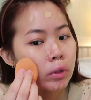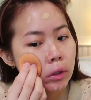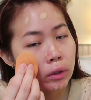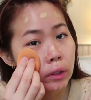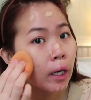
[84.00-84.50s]

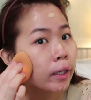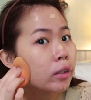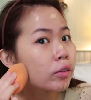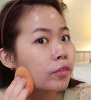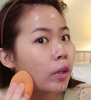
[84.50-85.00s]
it's
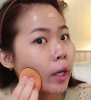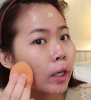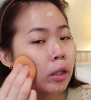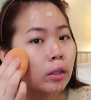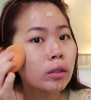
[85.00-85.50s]
kind of
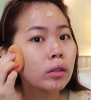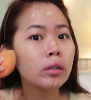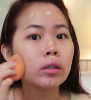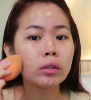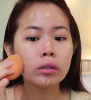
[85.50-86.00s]
like
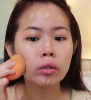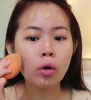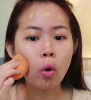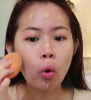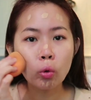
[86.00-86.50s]

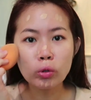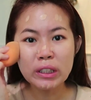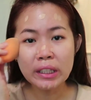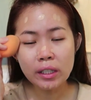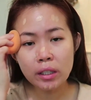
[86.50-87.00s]

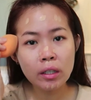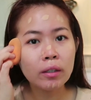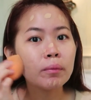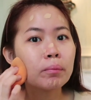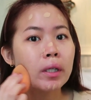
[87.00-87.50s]
holy
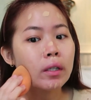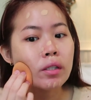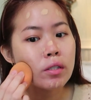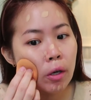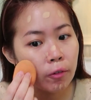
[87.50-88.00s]

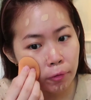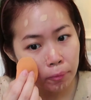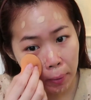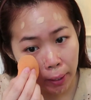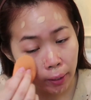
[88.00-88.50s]
because of
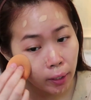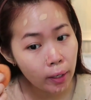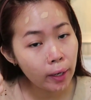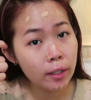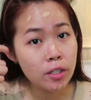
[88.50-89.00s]

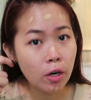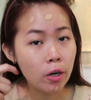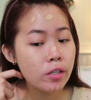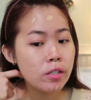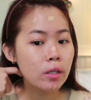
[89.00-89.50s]
my acne
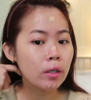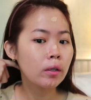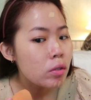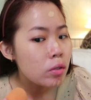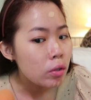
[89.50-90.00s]
scars,
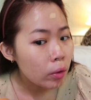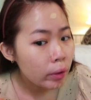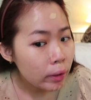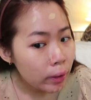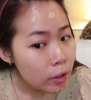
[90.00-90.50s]
so
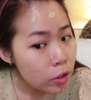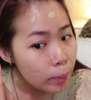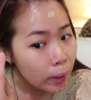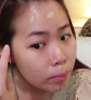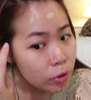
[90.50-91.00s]
it tends
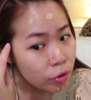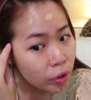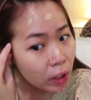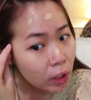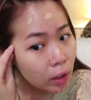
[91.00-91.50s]
to become
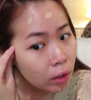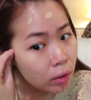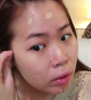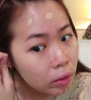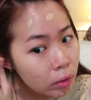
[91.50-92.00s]

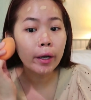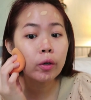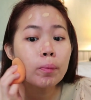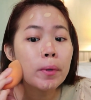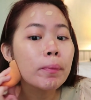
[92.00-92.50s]
streaky. I
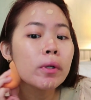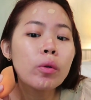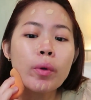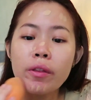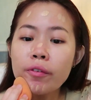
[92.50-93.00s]
know
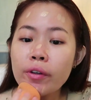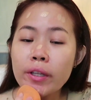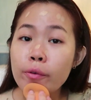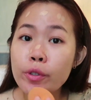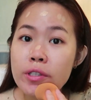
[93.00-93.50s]
people with
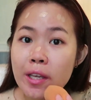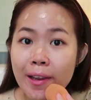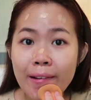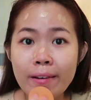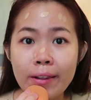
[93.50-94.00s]
really good
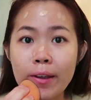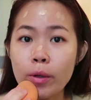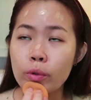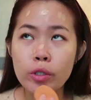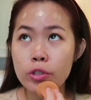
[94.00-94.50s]
skin,
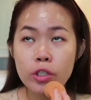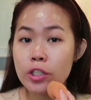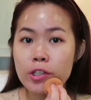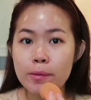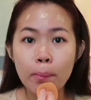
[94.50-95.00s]
they would
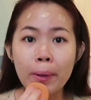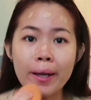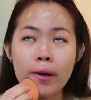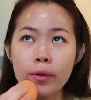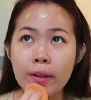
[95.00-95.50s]
usually just
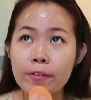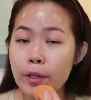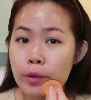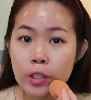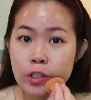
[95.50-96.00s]
blend out their
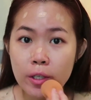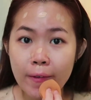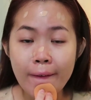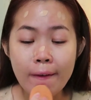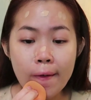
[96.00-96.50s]

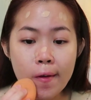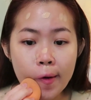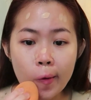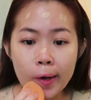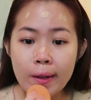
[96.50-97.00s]
foundation
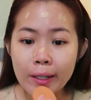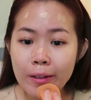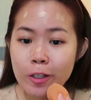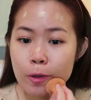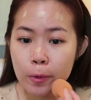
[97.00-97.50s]
or their
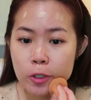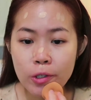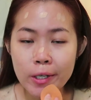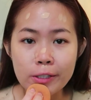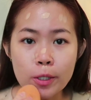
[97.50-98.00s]
tinted
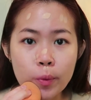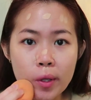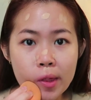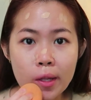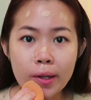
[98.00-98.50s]
moisturizer
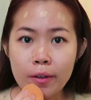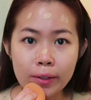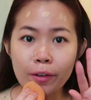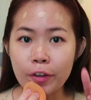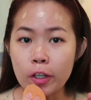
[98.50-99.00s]
with
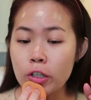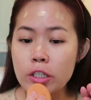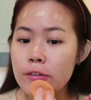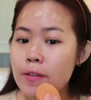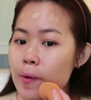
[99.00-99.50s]
their
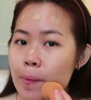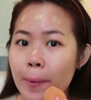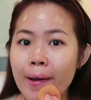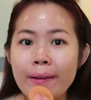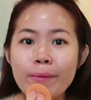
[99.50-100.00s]
fingers,
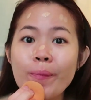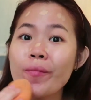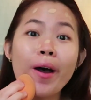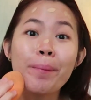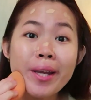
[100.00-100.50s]
but
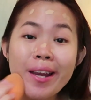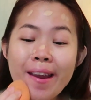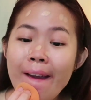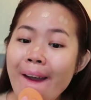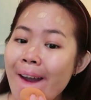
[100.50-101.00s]
not
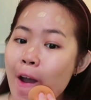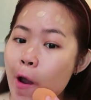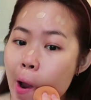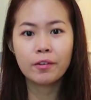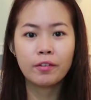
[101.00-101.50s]
me.
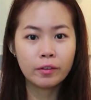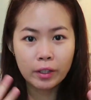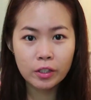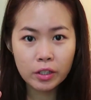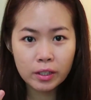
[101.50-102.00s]

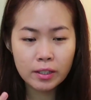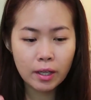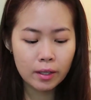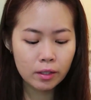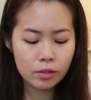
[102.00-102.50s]
Foundation is
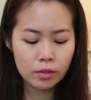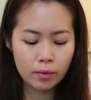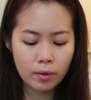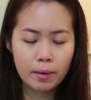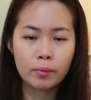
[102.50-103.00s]
done,
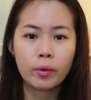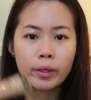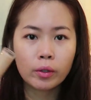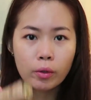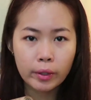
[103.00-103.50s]
so I'm
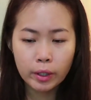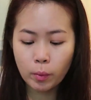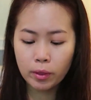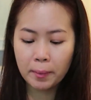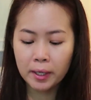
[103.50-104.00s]
going to go
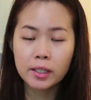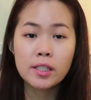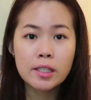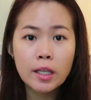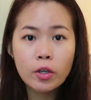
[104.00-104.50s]
in with my
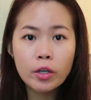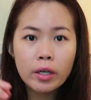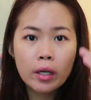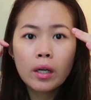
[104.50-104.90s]
concealer.